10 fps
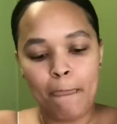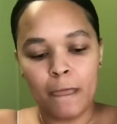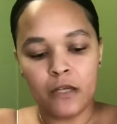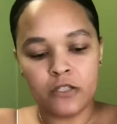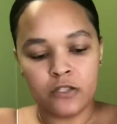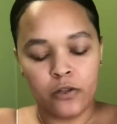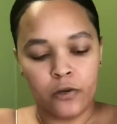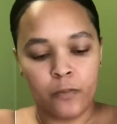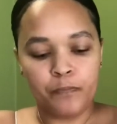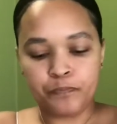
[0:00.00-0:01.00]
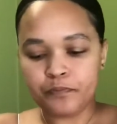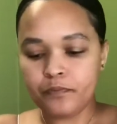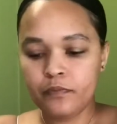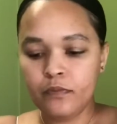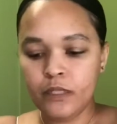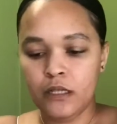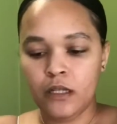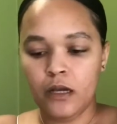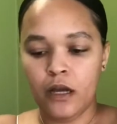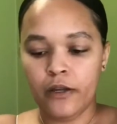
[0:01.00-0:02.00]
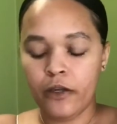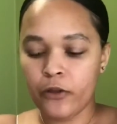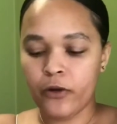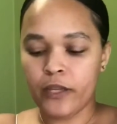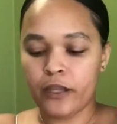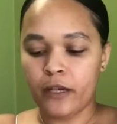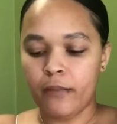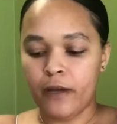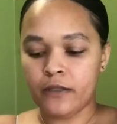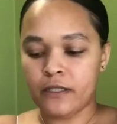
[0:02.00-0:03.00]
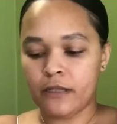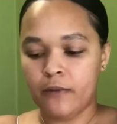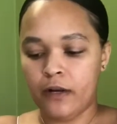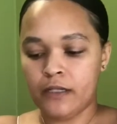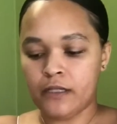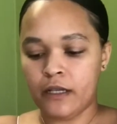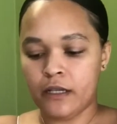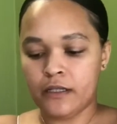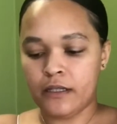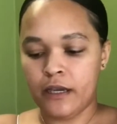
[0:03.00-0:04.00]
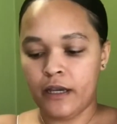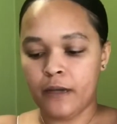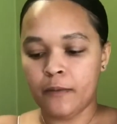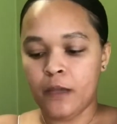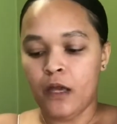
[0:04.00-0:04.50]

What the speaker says: So another great thing about CMOS is that